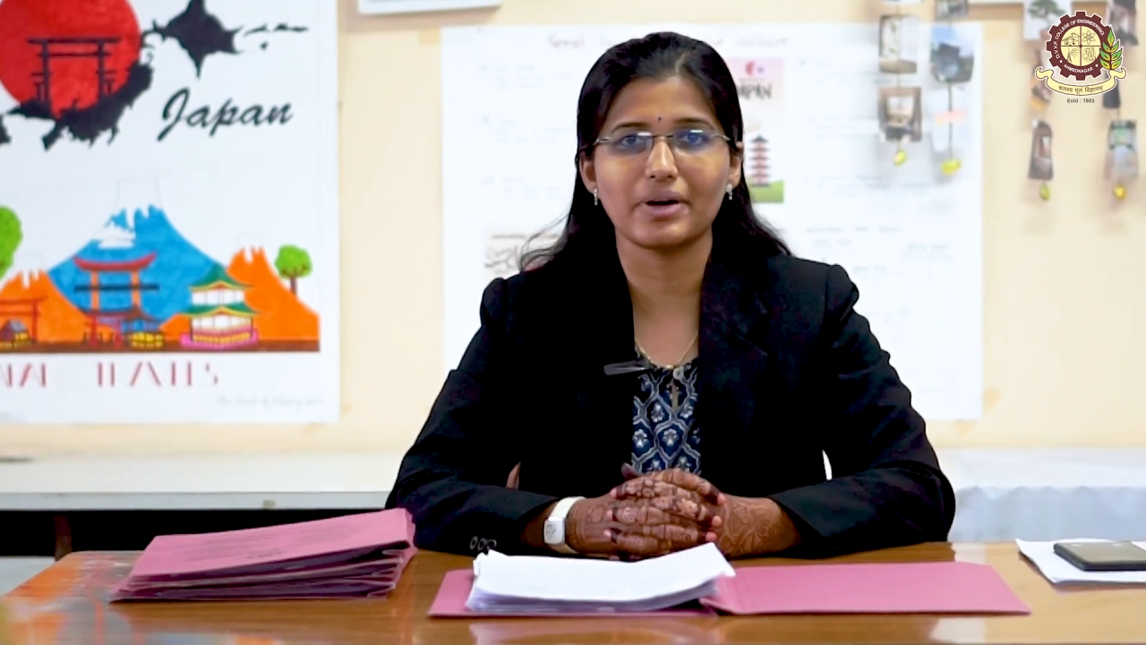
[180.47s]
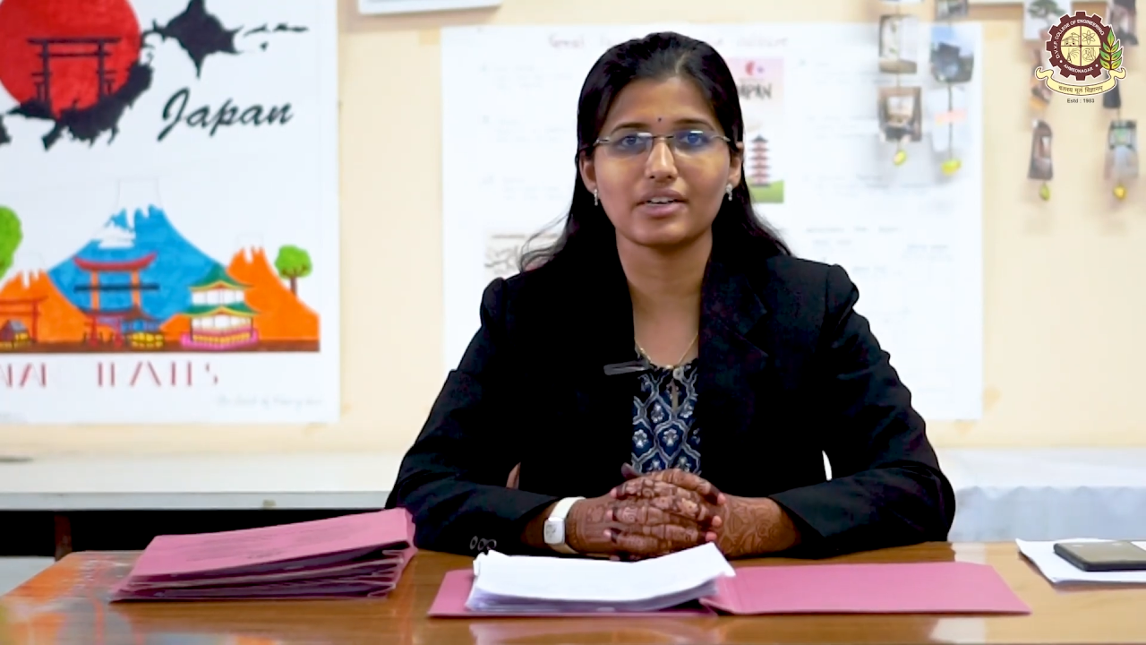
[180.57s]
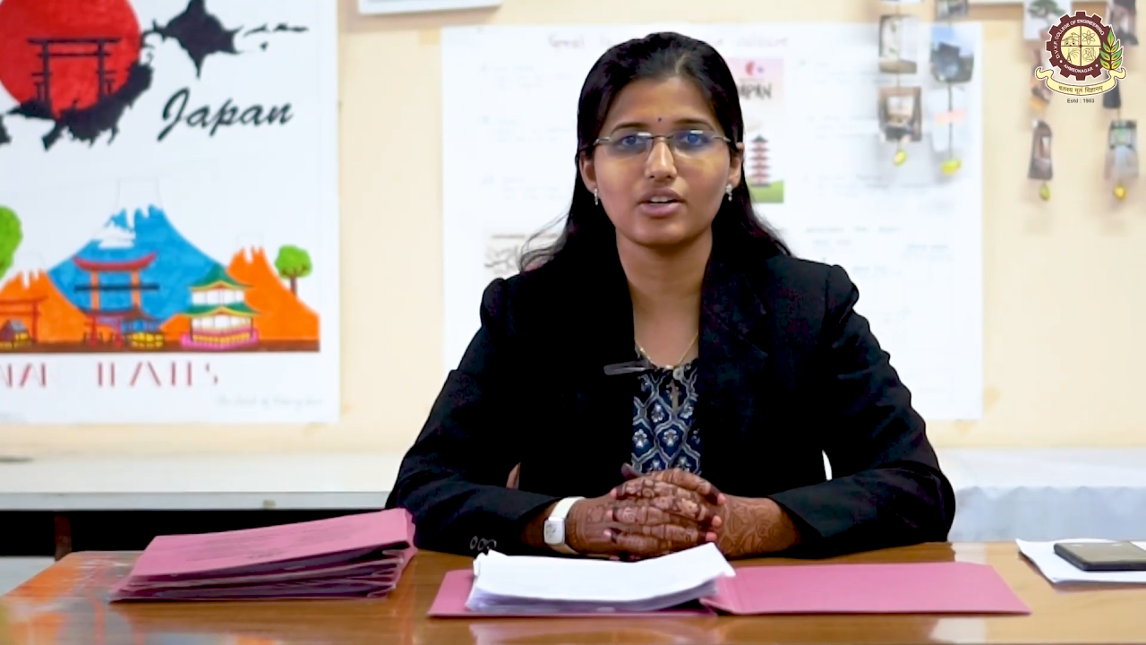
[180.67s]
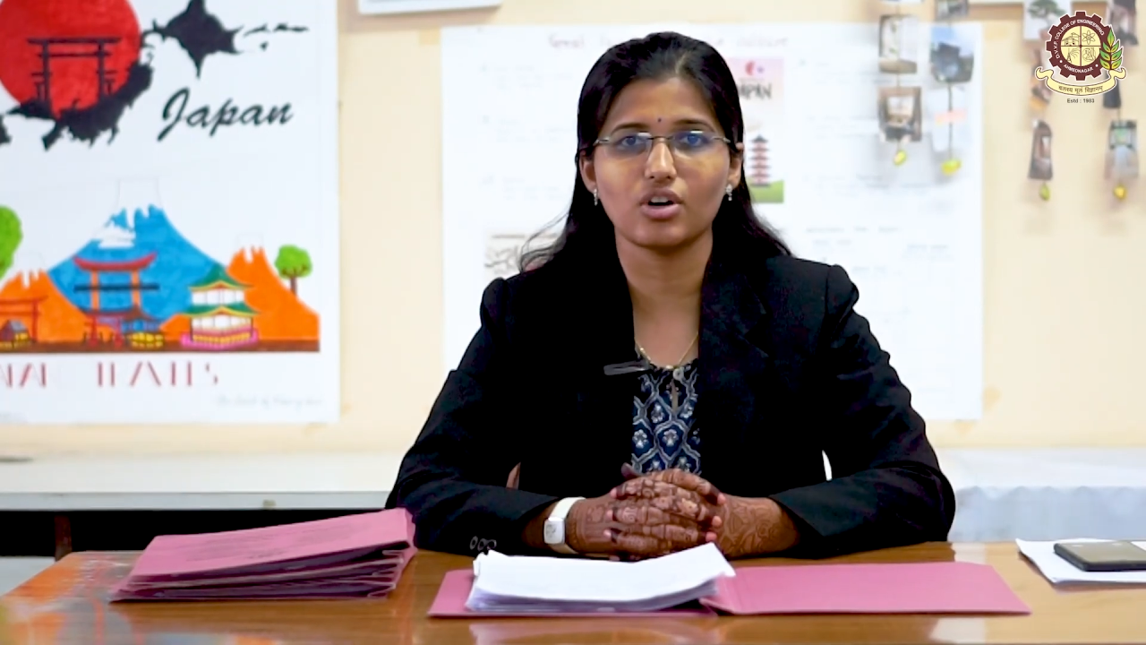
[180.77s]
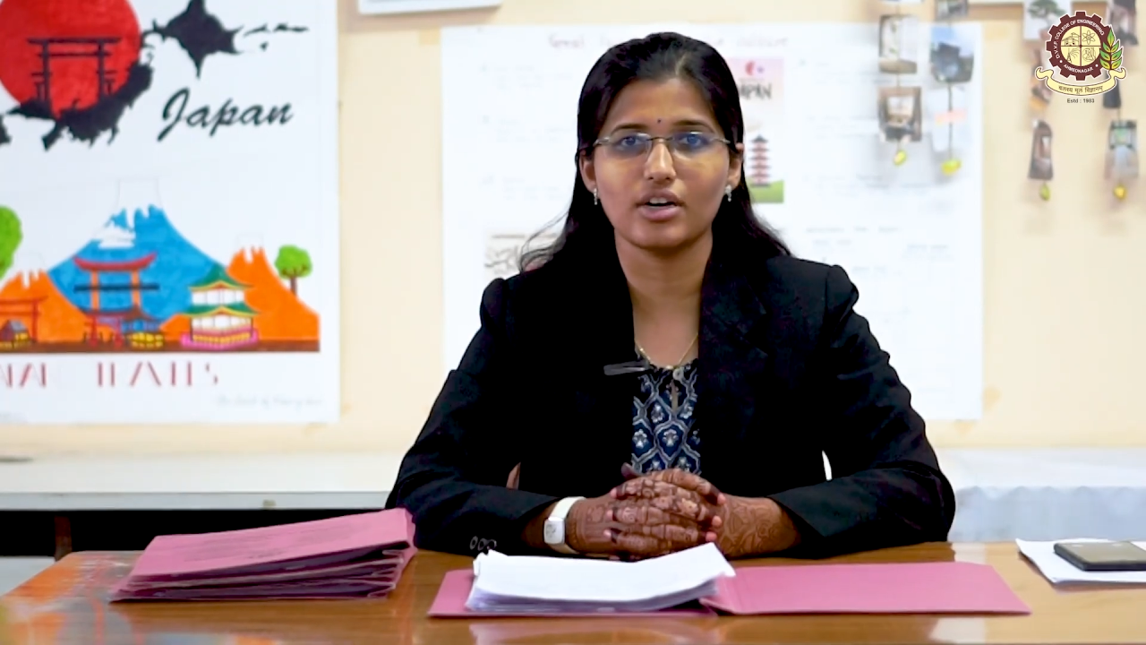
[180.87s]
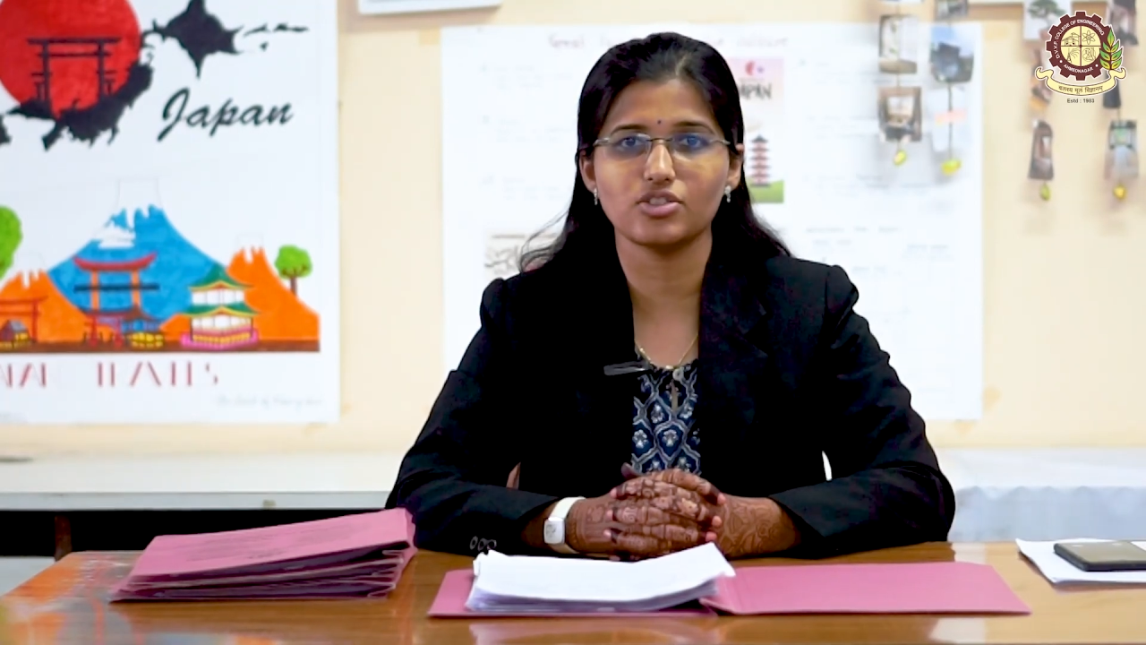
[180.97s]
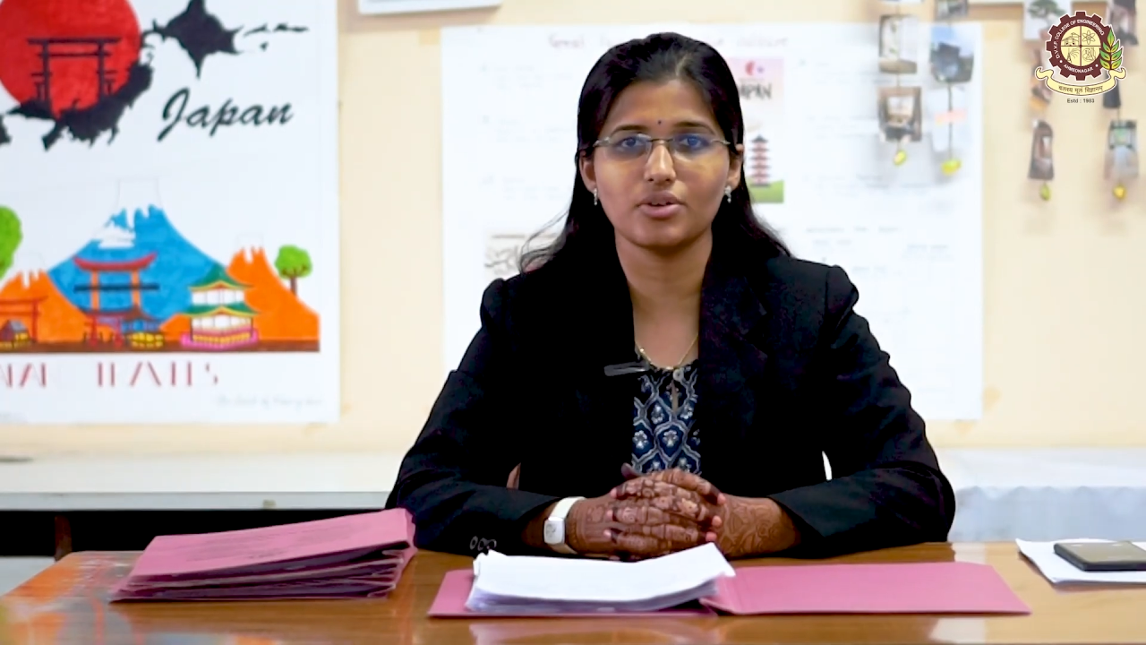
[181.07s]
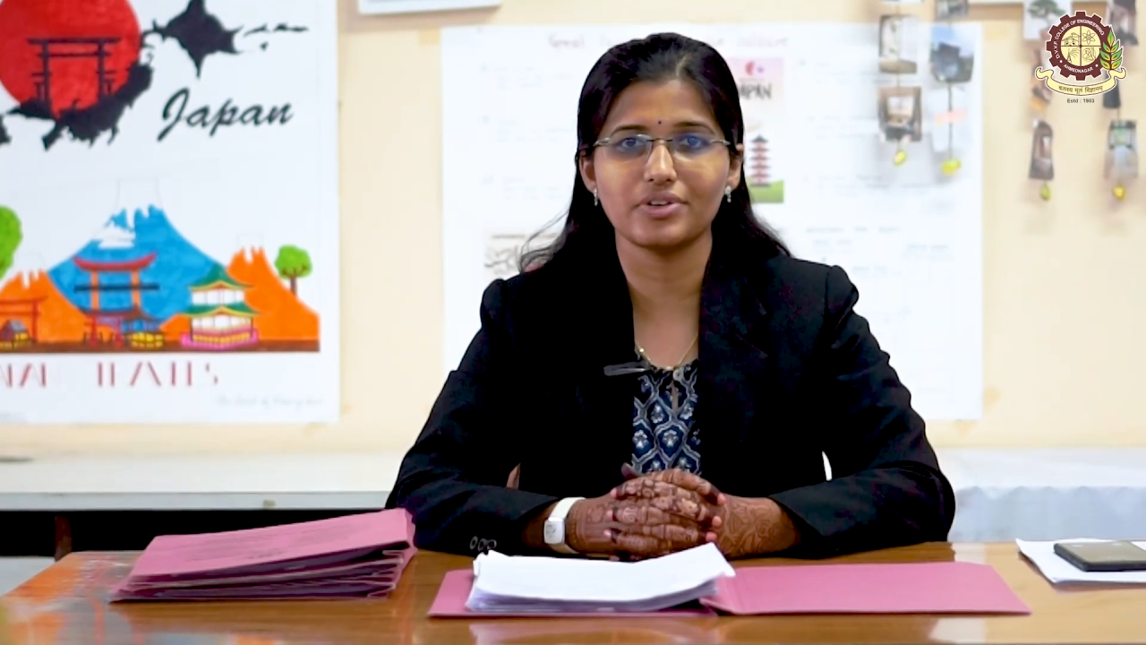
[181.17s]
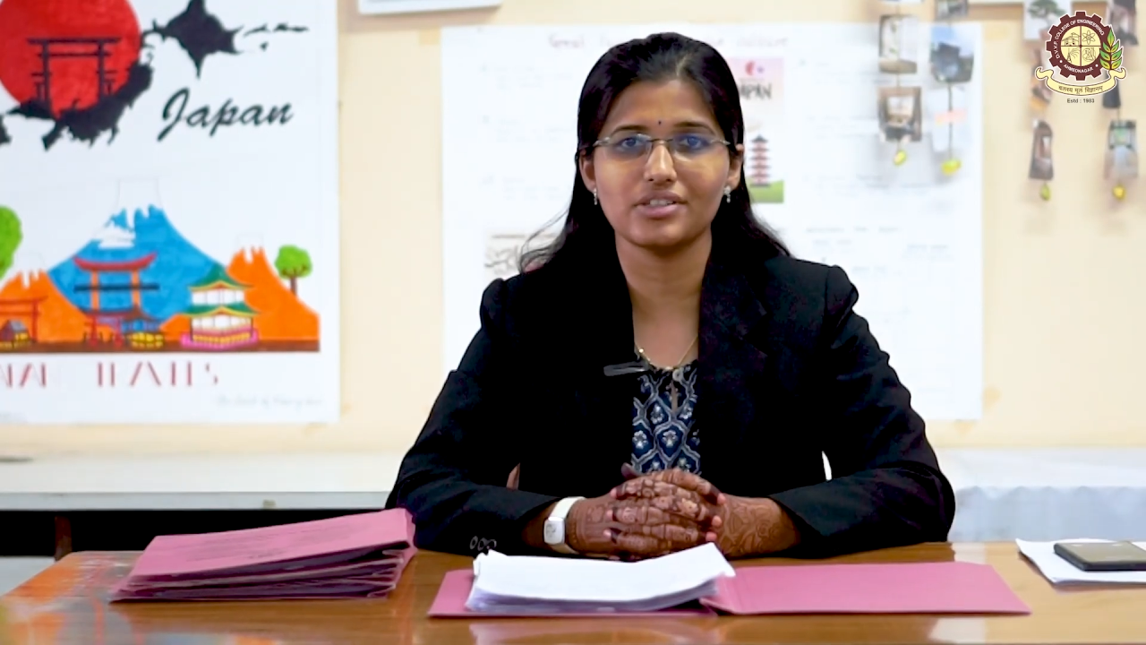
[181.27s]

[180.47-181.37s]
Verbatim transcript: Patil College of